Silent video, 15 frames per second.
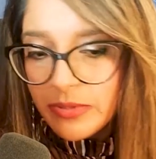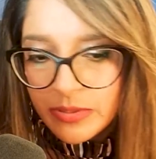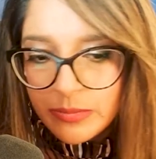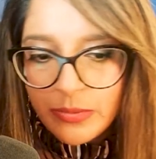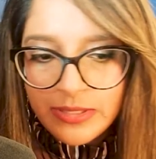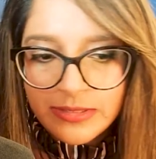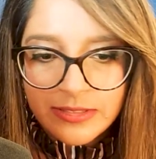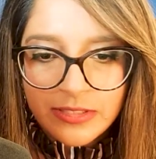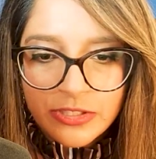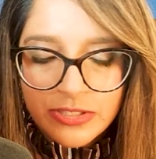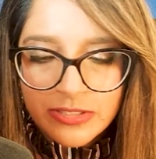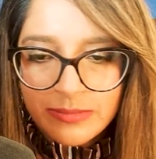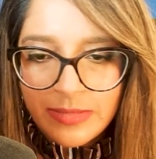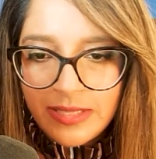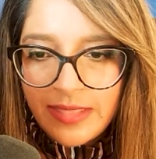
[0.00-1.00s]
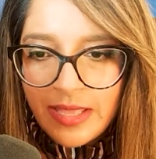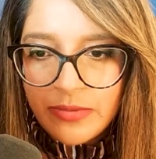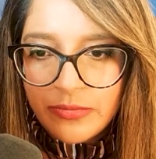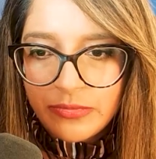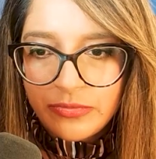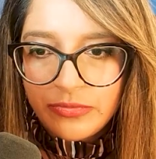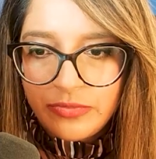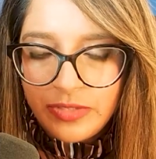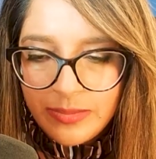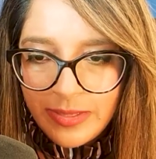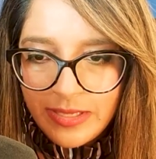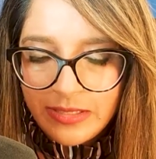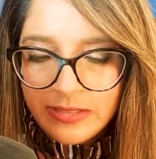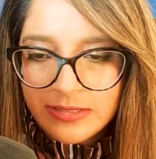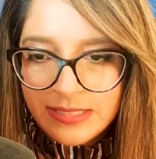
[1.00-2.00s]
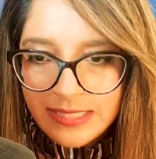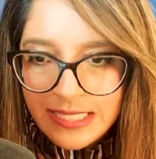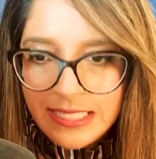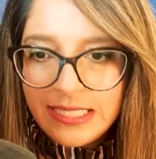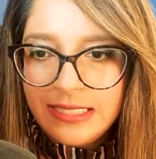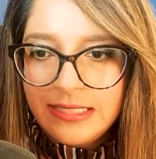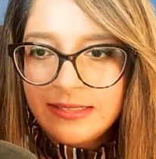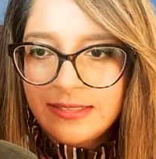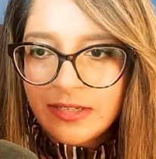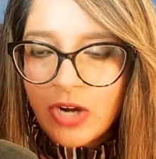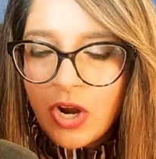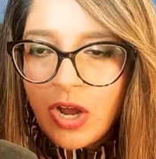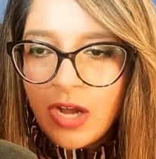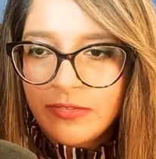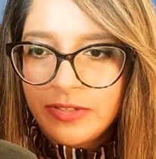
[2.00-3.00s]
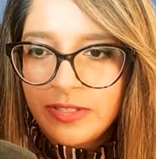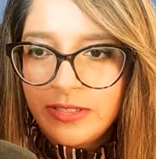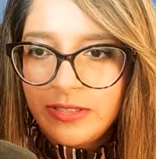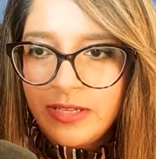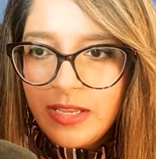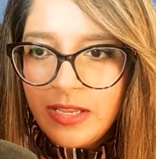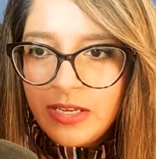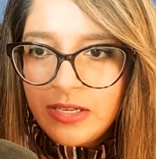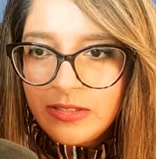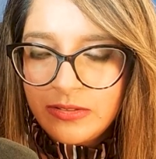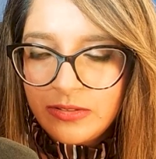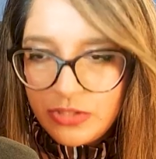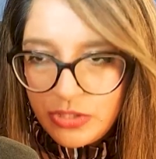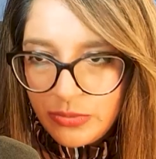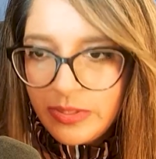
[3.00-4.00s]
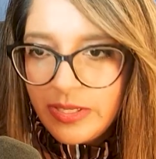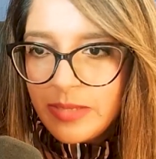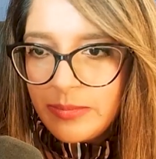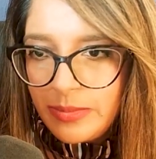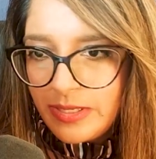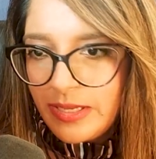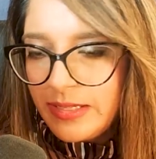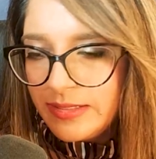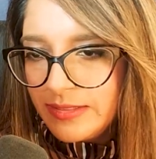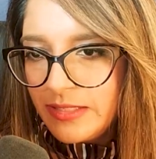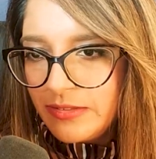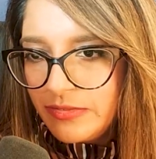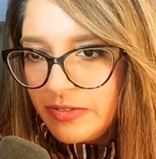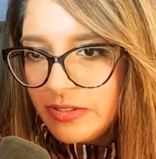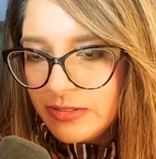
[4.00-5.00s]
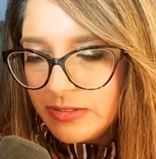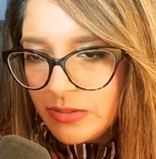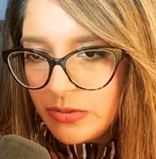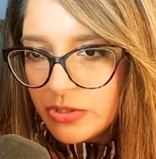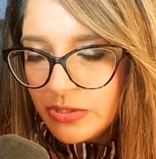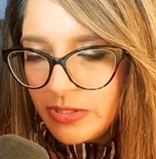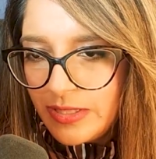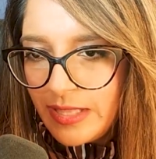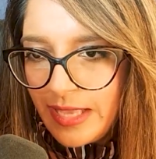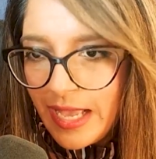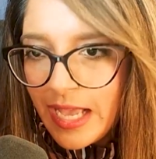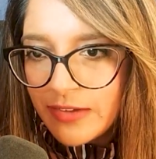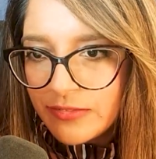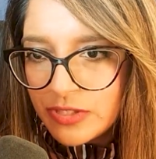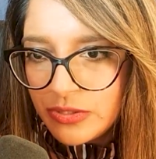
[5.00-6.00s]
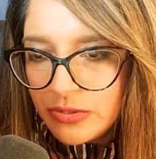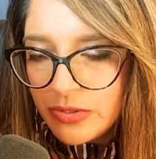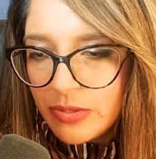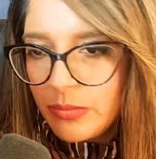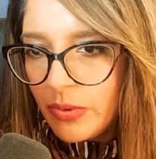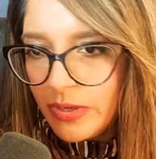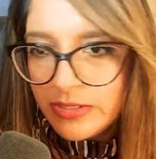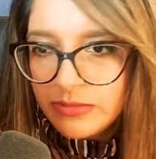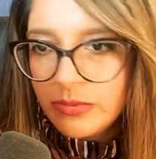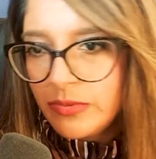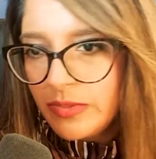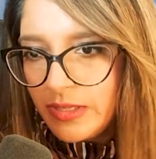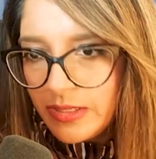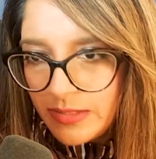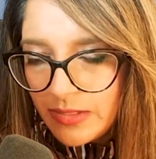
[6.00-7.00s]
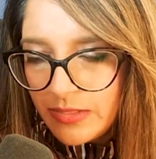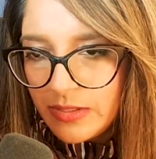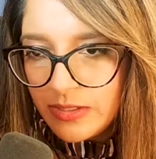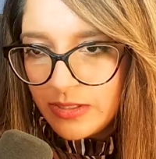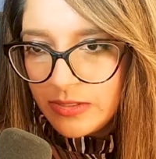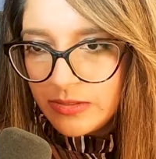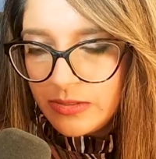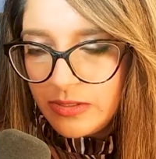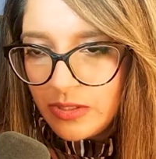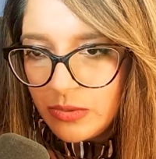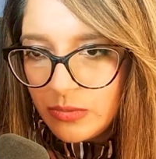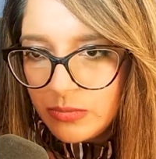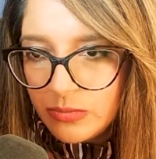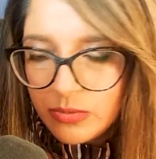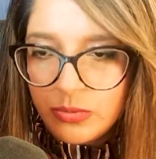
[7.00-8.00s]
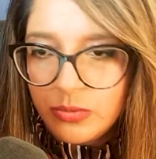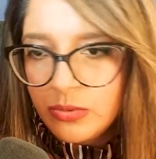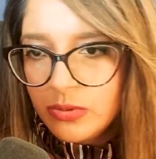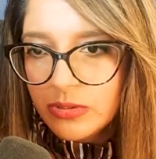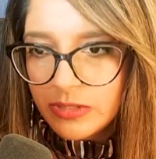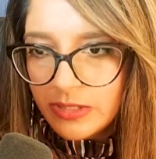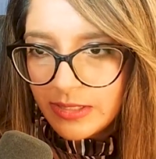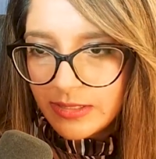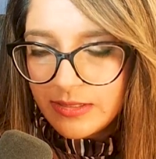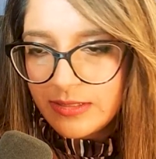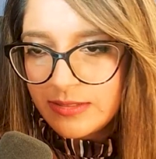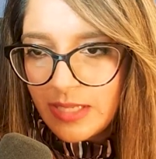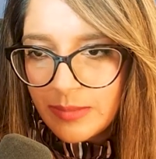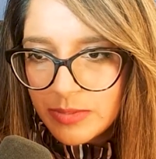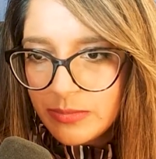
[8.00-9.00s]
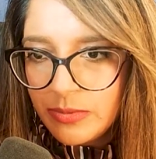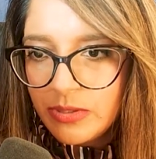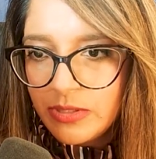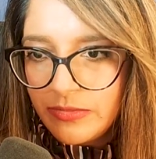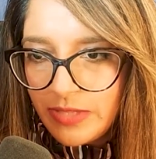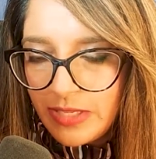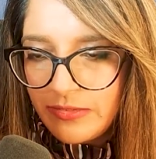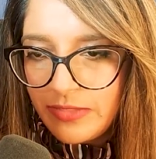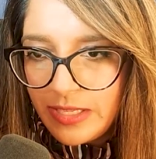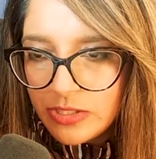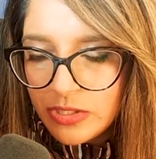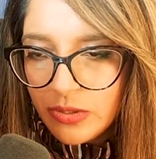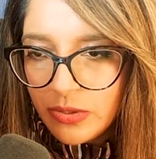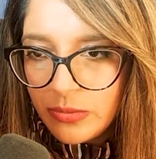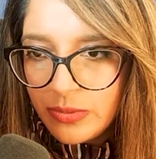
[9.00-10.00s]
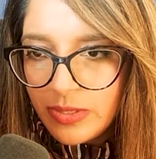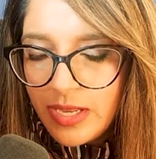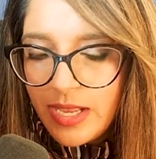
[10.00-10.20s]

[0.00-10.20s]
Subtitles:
of the points that you just made, that female teens are often doing it because they feel socially they have to. The boys won't think that they're, cool or acceptable if they don't.